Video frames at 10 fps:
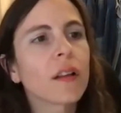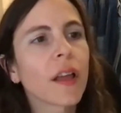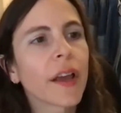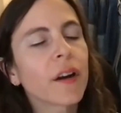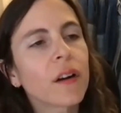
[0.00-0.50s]
a
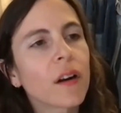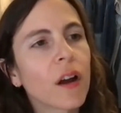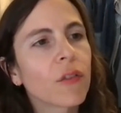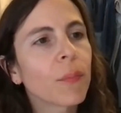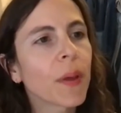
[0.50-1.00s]
layer
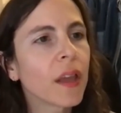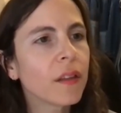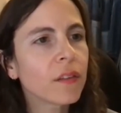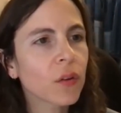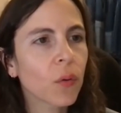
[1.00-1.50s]
of
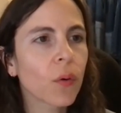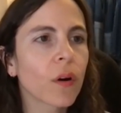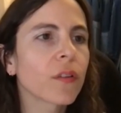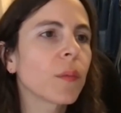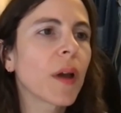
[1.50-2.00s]
paint
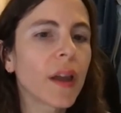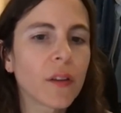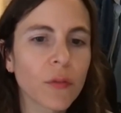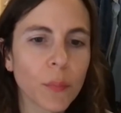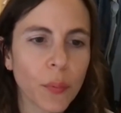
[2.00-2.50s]
or some kind
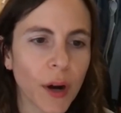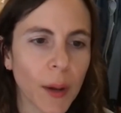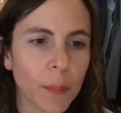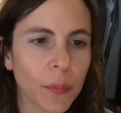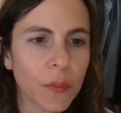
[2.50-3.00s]
of
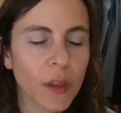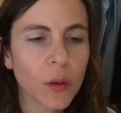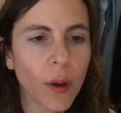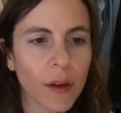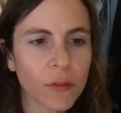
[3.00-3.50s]
prep that you
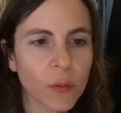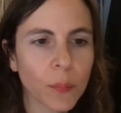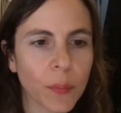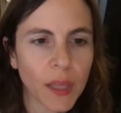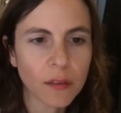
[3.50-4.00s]
have to
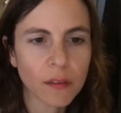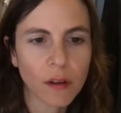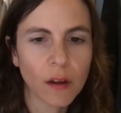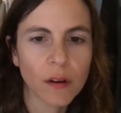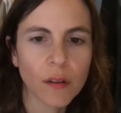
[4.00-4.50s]
paint
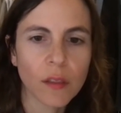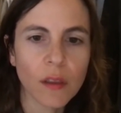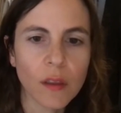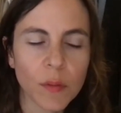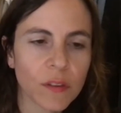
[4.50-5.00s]
on
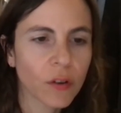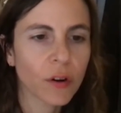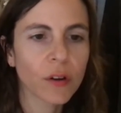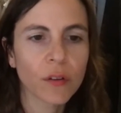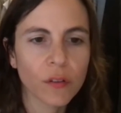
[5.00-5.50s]
the
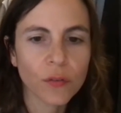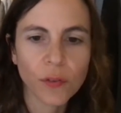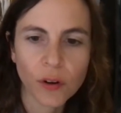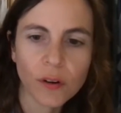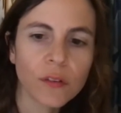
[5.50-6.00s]
materials
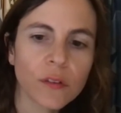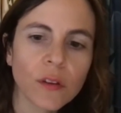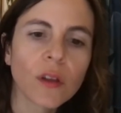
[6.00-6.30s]
first?